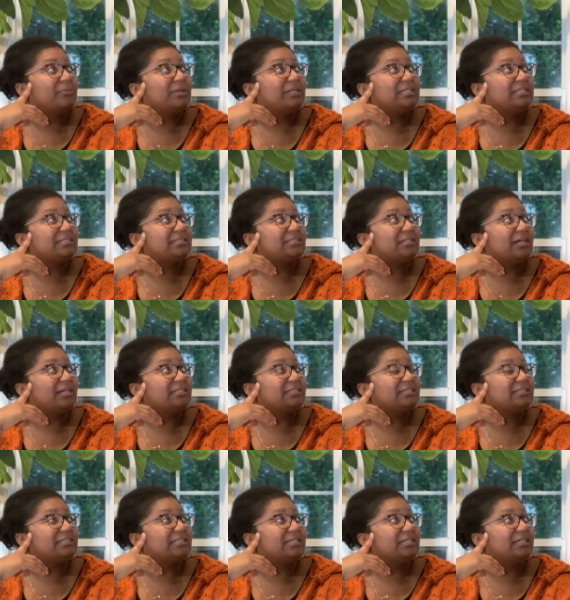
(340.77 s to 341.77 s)
what it
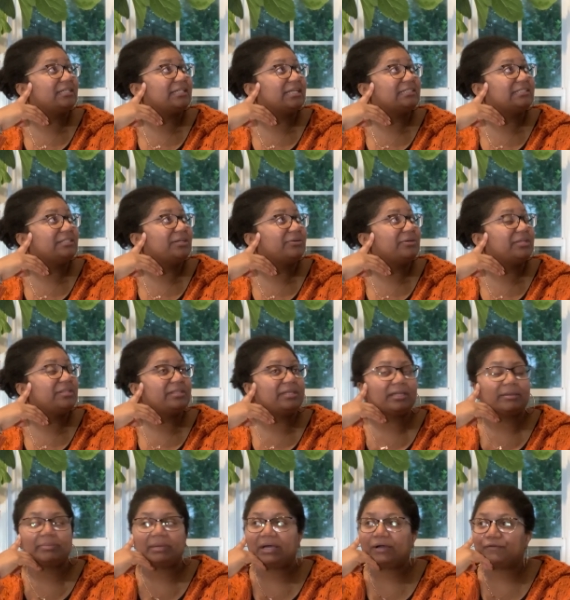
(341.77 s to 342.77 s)
starts to, that's the only
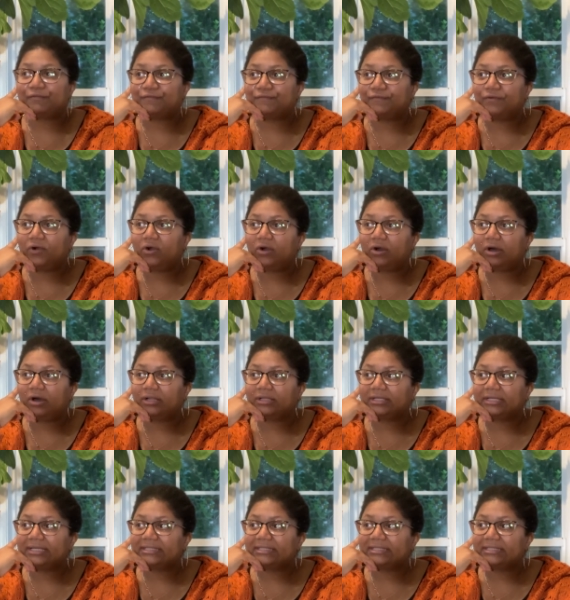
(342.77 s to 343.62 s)
thing about fall